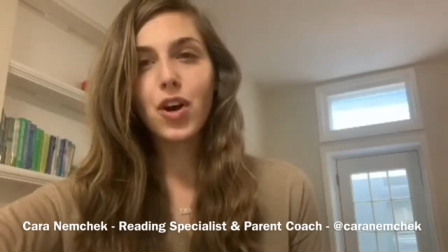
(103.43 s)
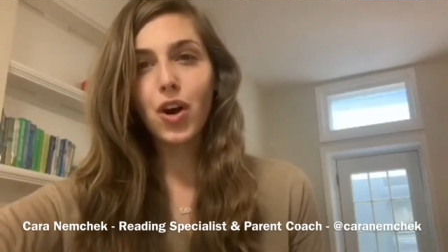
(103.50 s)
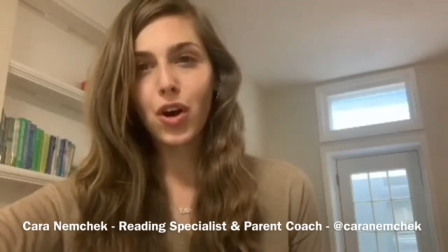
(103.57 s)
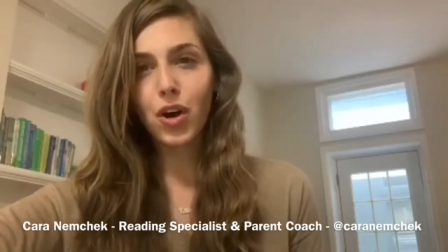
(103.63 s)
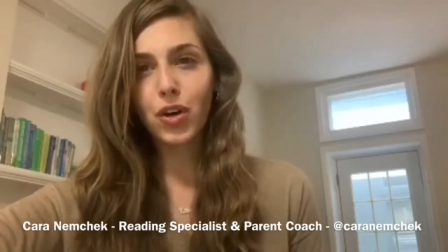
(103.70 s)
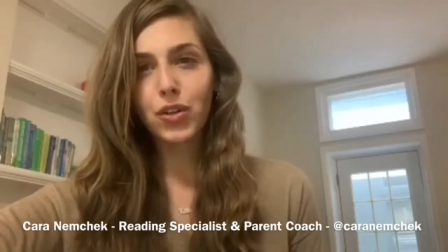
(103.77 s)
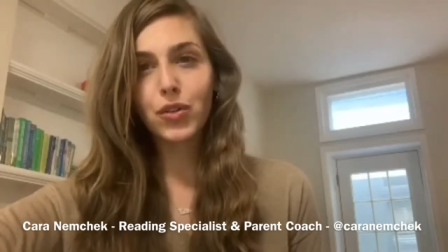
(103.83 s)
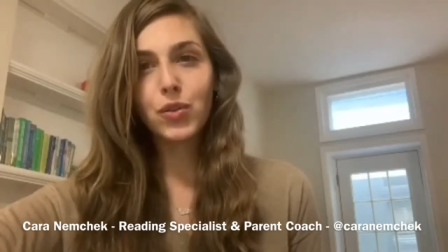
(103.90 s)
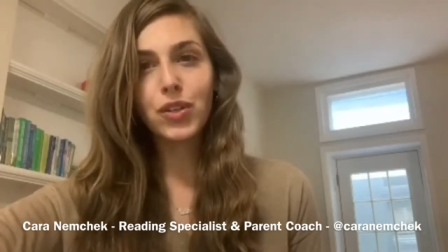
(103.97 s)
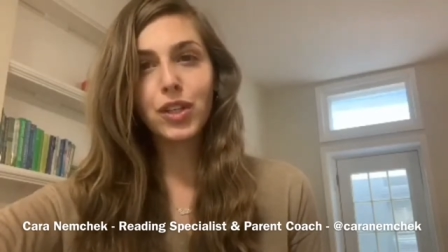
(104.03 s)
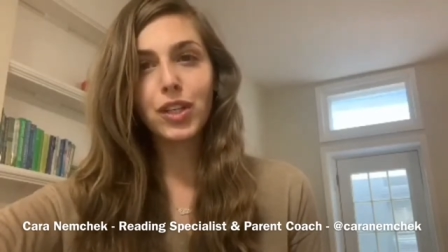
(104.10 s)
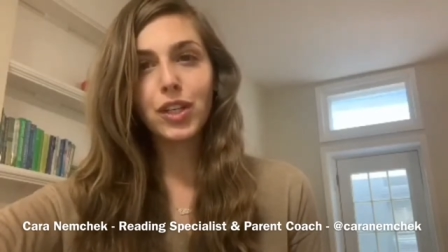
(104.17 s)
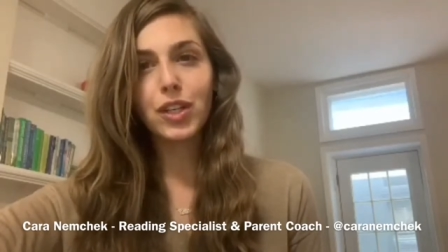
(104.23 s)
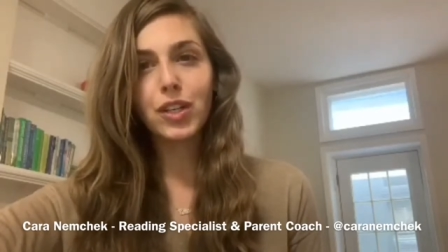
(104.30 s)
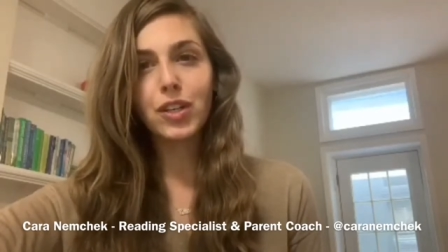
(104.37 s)
All you
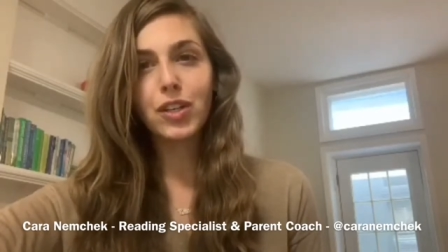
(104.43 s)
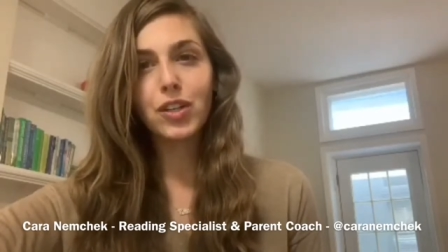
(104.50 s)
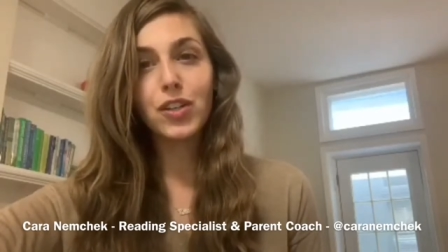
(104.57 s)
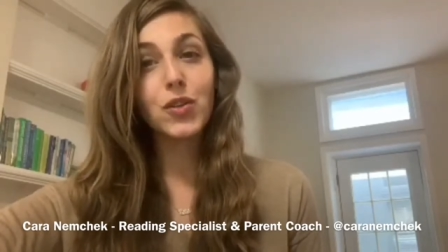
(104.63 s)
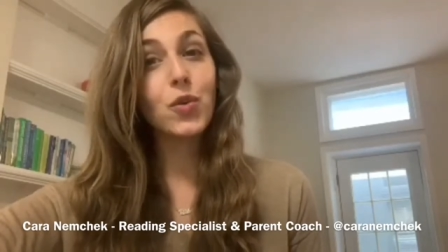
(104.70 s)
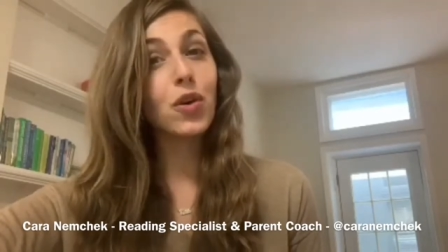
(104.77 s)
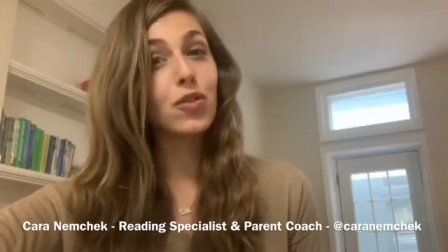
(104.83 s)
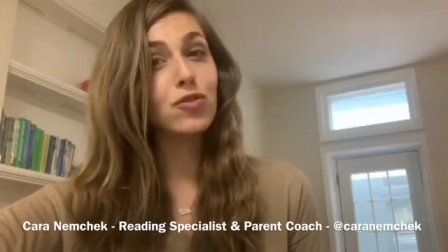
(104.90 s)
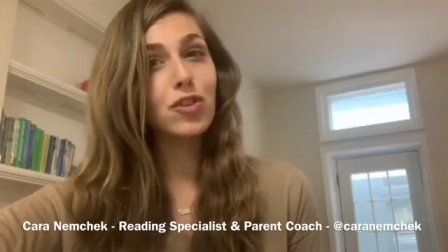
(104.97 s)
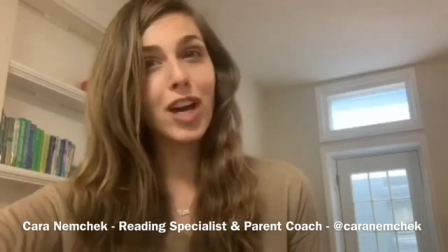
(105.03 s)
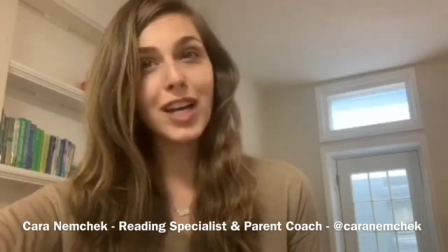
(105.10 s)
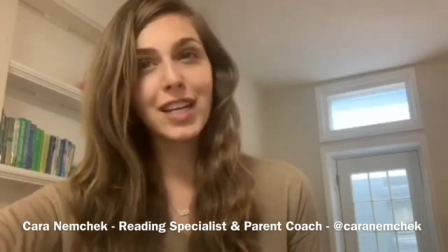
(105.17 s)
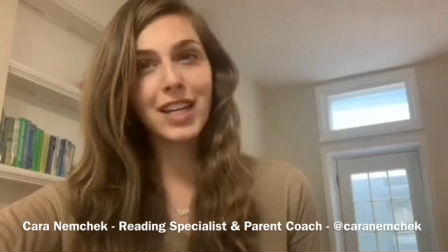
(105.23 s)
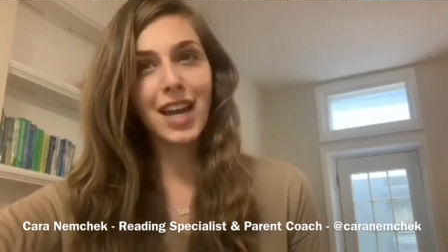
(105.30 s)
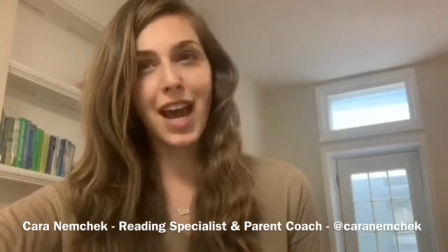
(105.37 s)
need, you
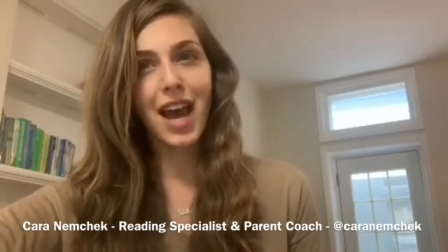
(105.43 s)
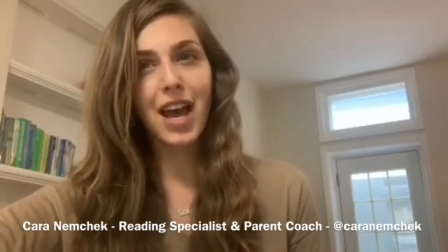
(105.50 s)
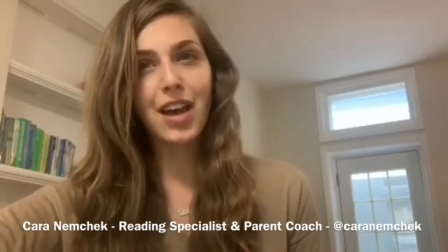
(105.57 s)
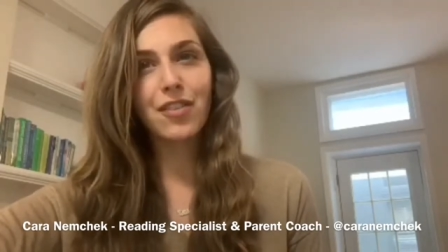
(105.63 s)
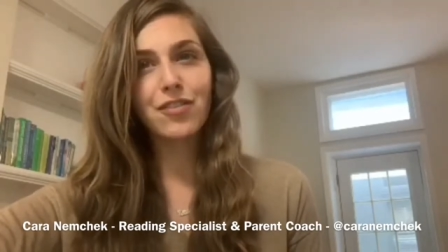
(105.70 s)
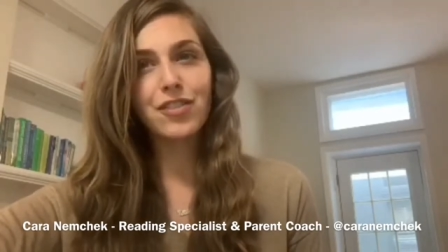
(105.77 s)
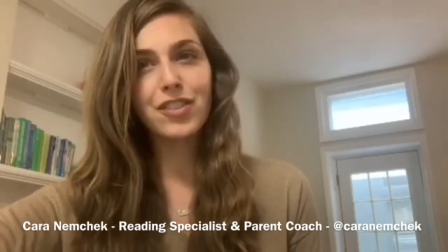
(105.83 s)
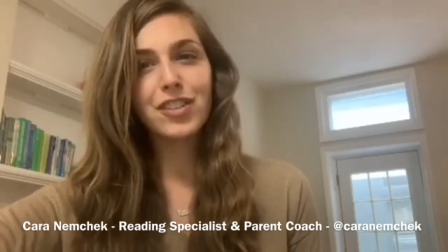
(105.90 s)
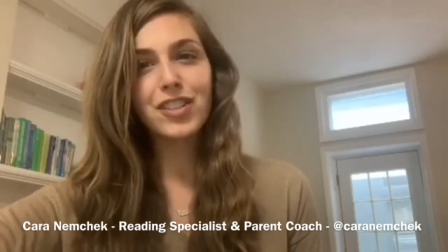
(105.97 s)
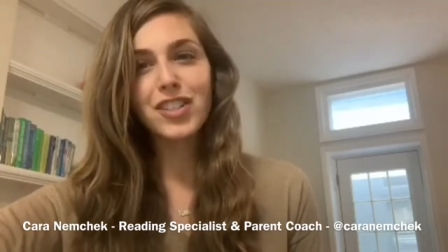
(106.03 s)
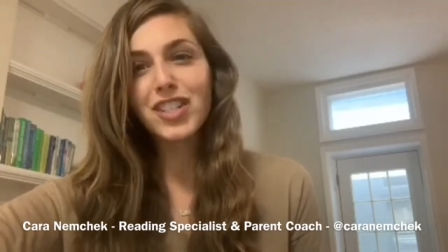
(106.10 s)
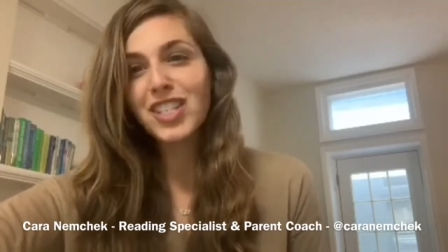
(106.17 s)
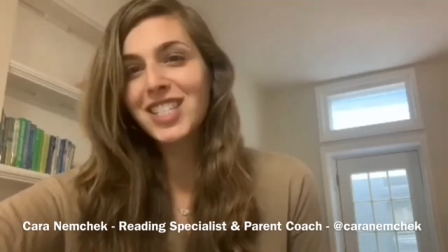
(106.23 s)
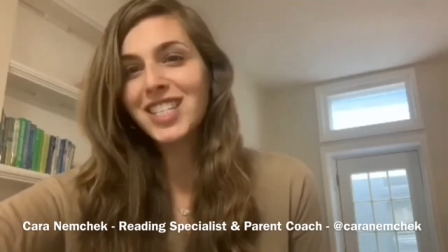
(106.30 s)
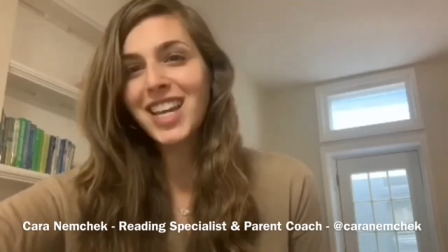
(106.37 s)
already have.
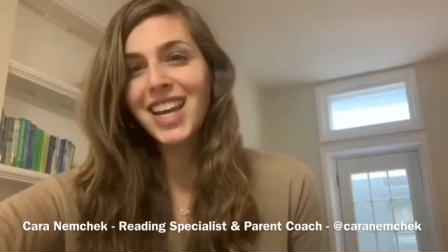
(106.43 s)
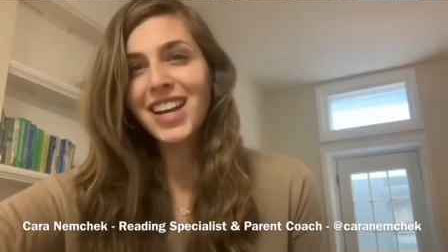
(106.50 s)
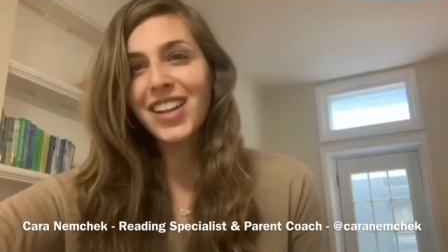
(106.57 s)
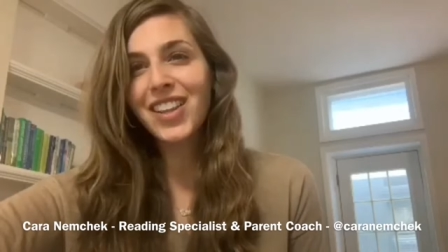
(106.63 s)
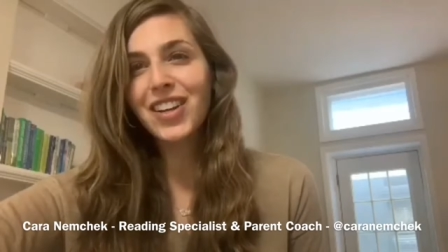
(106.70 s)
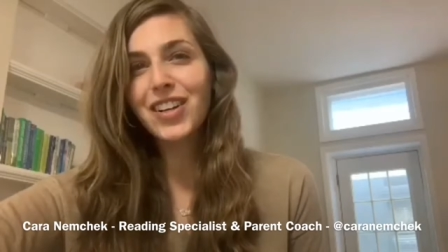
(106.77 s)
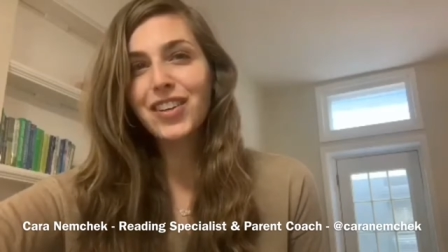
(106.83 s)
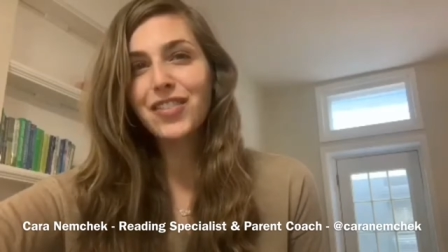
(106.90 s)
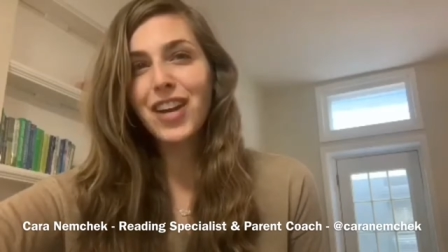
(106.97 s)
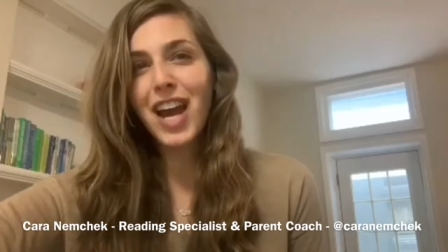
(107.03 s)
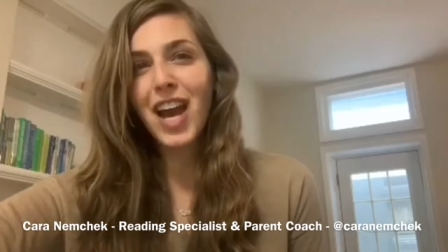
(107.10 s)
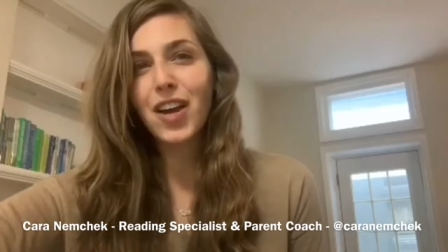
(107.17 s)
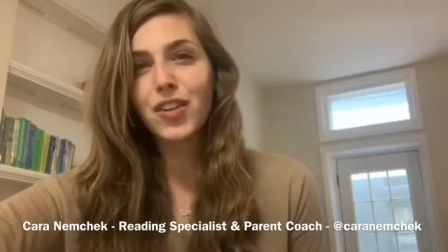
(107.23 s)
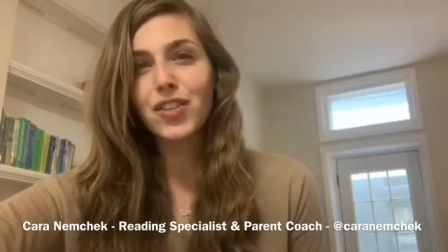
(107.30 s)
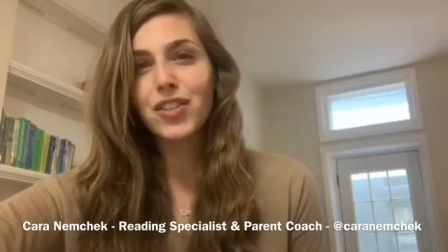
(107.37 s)
Just take a look
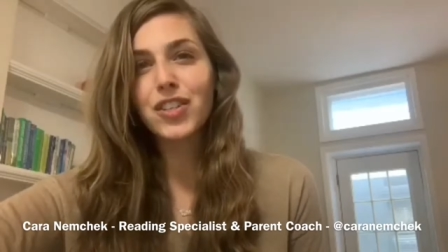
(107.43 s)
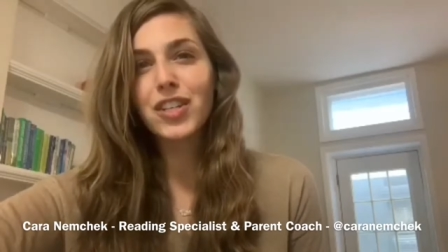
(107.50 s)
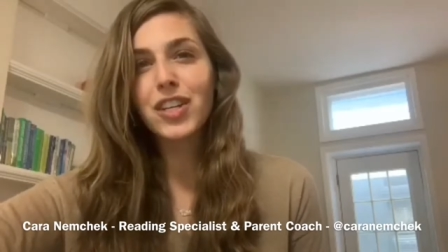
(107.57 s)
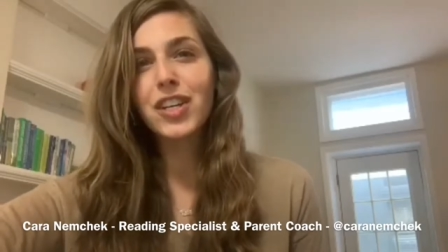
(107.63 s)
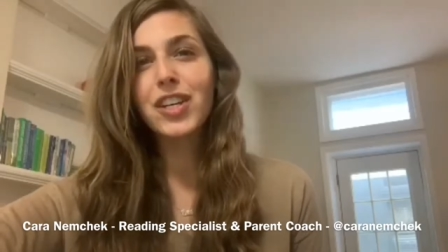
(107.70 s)
around.